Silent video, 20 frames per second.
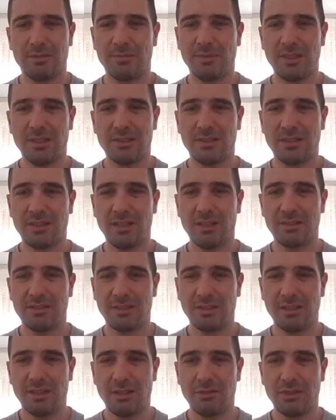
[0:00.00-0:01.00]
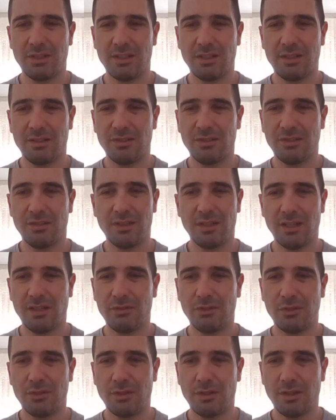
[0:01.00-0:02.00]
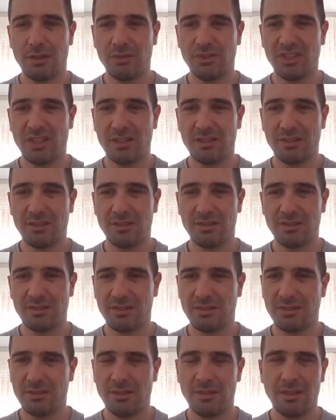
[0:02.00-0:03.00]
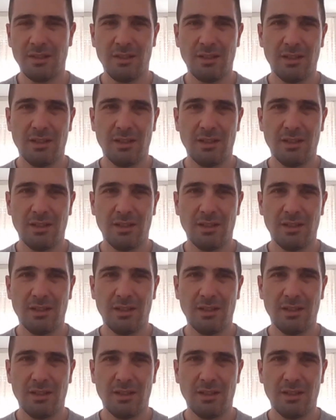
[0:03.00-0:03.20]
here. These guys are heavy-handed, heavy knockout artists.